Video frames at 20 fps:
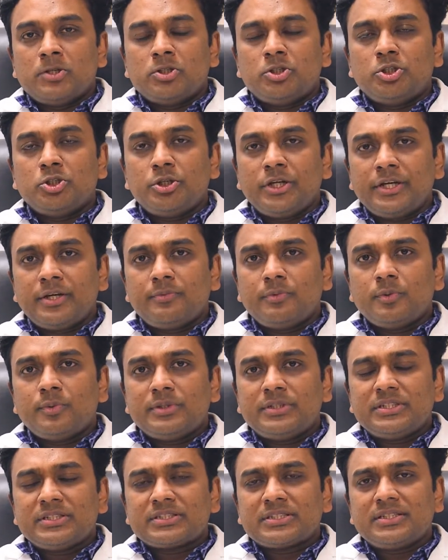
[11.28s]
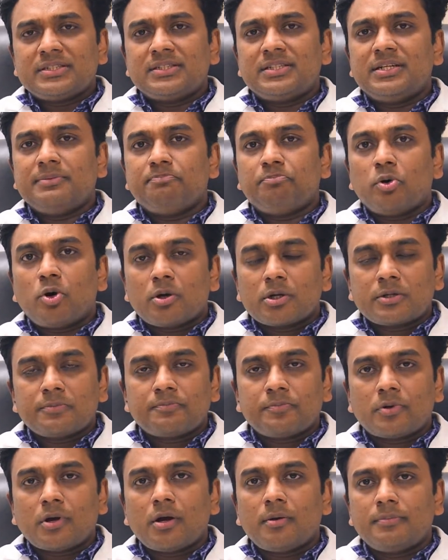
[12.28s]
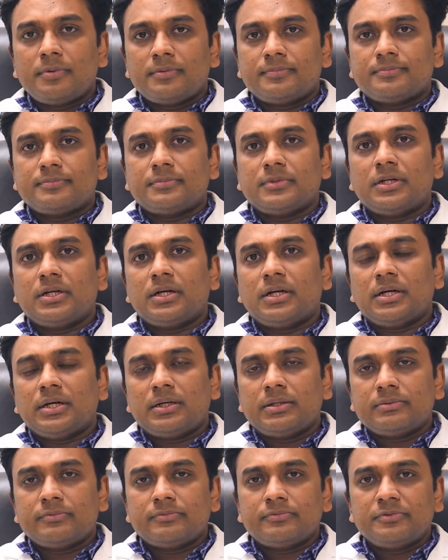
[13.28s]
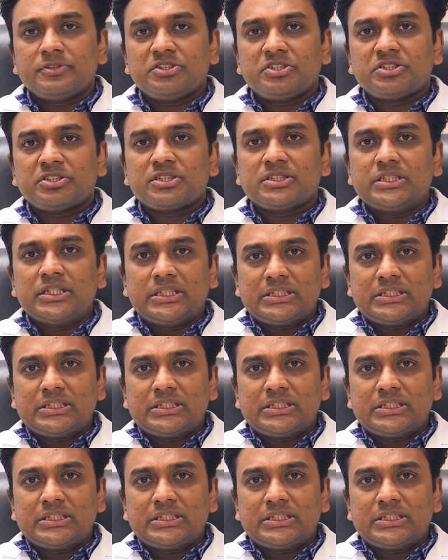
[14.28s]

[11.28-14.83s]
Today, we will discuss an important problem, which is